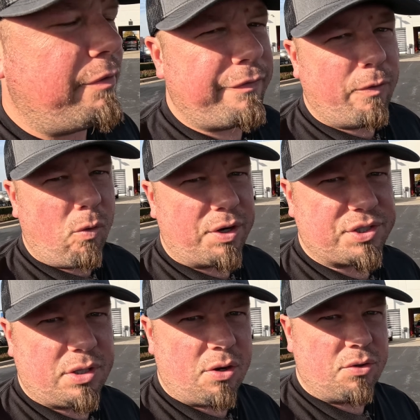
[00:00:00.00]
force
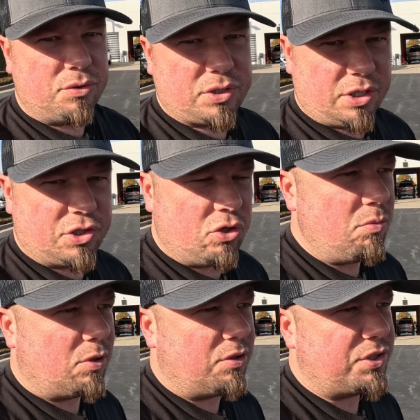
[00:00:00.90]
those
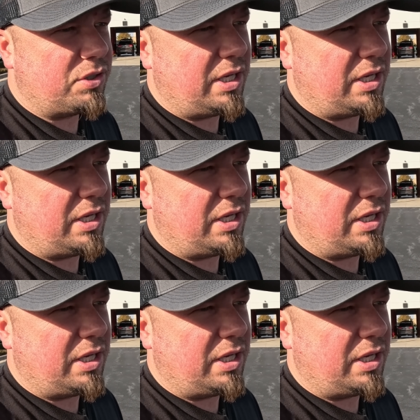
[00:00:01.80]
consumers